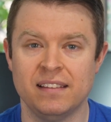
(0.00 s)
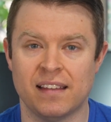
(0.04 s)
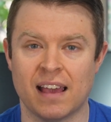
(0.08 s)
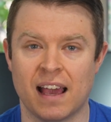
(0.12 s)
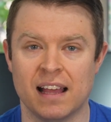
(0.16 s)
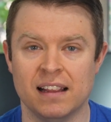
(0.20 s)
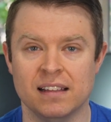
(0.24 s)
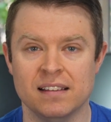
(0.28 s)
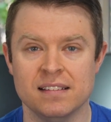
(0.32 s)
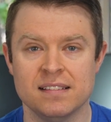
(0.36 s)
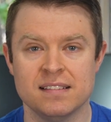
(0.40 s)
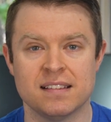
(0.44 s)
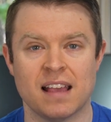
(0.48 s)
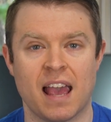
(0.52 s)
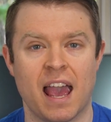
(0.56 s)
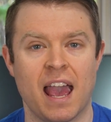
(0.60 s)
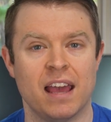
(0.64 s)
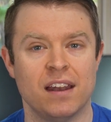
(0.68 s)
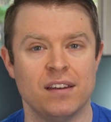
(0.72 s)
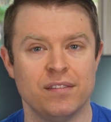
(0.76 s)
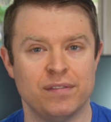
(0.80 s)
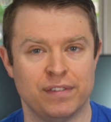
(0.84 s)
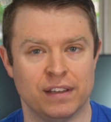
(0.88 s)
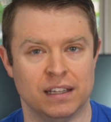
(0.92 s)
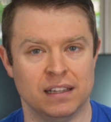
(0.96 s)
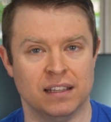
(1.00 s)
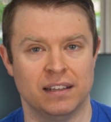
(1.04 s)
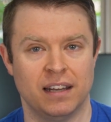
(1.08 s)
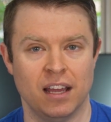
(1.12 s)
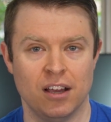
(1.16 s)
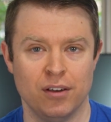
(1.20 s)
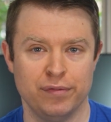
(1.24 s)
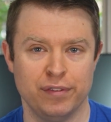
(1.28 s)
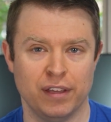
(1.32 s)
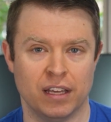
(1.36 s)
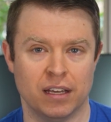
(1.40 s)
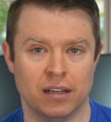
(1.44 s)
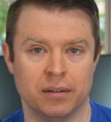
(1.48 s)
Dallas and
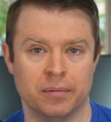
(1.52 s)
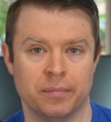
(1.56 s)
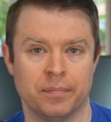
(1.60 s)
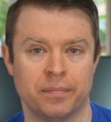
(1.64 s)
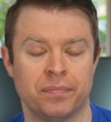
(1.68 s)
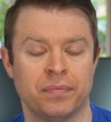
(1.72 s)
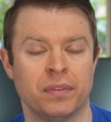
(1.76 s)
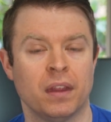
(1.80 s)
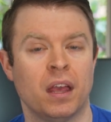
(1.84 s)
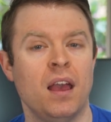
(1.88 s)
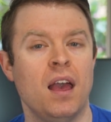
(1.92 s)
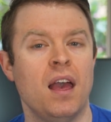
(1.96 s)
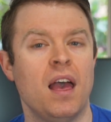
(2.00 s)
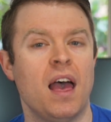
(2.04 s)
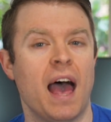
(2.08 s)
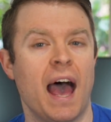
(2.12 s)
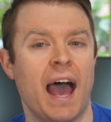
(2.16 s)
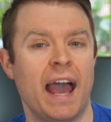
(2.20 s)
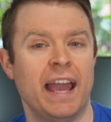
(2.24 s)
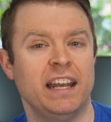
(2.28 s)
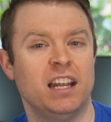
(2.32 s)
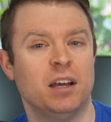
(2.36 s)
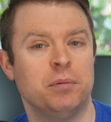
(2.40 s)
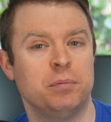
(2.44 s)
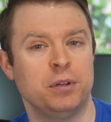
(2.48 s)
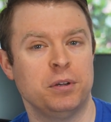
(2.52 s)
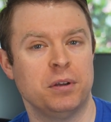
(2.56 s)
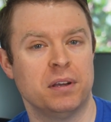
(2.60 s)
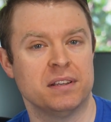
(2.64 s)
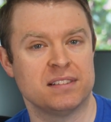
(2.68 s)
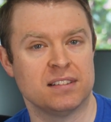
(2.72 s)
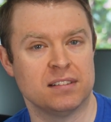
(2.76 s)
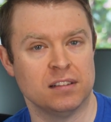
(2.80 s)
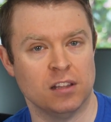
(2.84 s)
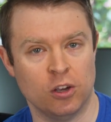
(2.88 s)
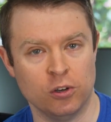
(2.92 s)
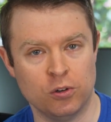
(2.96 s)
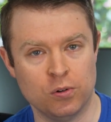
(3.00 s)
Philadelphia. A W
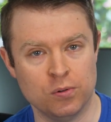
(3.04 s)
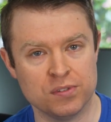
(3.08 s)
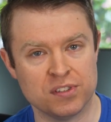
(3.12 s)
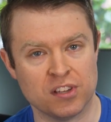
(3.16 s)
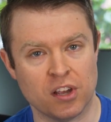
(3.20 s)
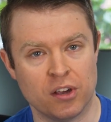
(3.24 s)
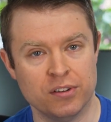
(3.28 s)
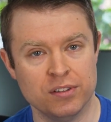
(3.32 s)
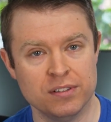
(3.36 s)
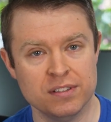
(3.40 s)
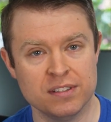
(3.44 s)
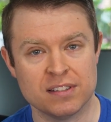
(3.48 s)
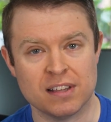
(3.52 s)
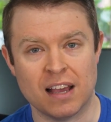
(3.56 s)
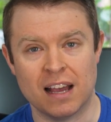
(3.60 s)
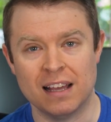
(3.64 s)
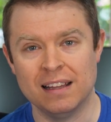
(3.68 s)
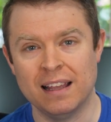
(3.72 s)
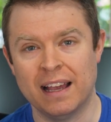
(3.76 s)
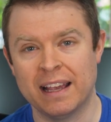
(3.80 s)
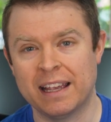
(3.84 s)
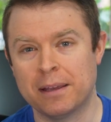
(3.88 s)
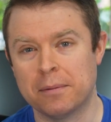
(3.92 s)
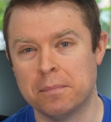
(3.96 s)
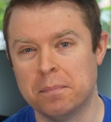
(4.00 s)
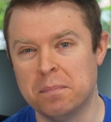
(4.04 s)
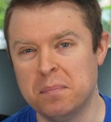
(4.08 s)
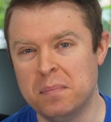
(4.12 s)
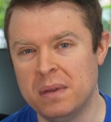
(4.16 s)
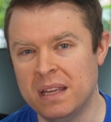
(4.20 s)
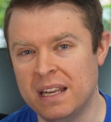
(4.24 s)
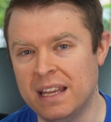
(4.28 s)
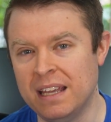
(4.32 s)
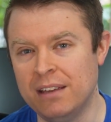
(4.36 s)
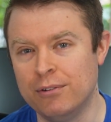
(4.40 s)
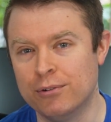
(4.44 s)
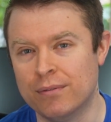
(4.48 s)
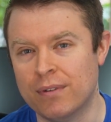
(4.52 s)
S local zones are like
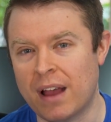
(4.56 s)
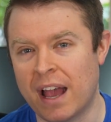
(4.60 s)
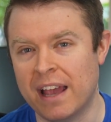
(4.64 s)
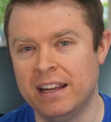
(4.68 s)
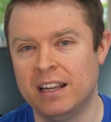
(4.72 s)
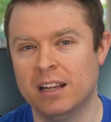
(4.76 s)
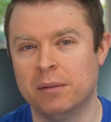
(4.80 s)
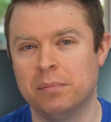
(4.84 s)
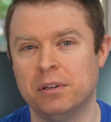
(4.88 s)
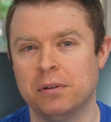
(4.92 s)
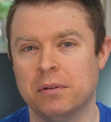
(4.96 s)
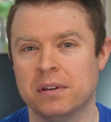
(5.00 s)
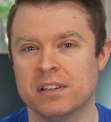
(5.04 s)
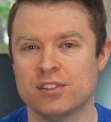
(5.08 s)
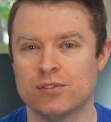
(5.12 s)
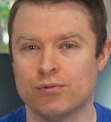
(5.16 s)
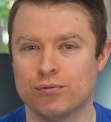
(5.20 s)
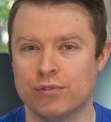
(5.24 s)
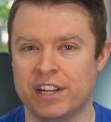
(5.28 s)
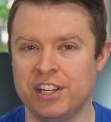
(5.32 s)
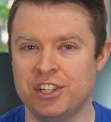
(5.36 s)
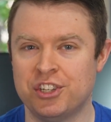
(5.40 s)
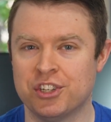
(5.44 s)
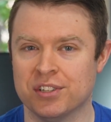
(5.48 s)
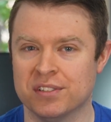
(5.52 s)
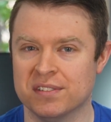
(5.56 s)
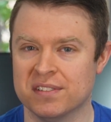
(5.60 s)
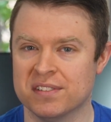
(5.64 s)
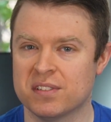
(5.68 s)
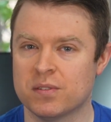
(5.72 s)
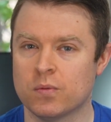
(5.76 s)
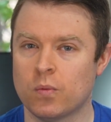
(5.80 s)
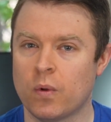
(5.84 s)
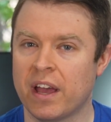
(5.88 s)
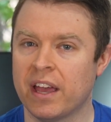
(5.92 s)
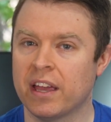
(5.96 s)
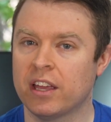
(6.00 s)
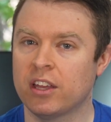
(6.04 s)
mini A W S
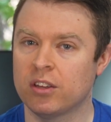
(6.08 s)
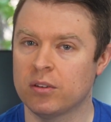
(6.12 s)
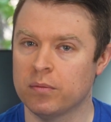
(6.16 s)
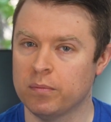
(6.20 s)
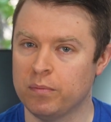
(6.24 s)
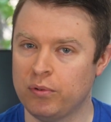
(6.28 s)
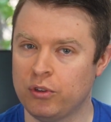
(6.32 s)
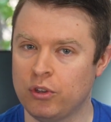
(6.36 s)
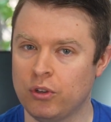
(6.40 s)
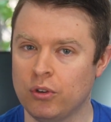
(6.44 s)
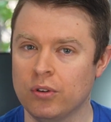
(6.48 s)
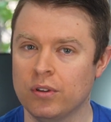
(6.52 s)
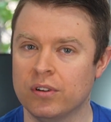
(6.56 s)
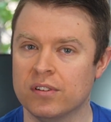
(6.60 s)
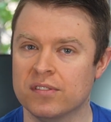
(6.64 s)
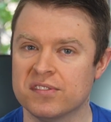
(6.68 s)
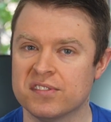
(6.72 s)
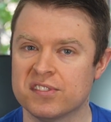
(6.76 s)
regions where compute,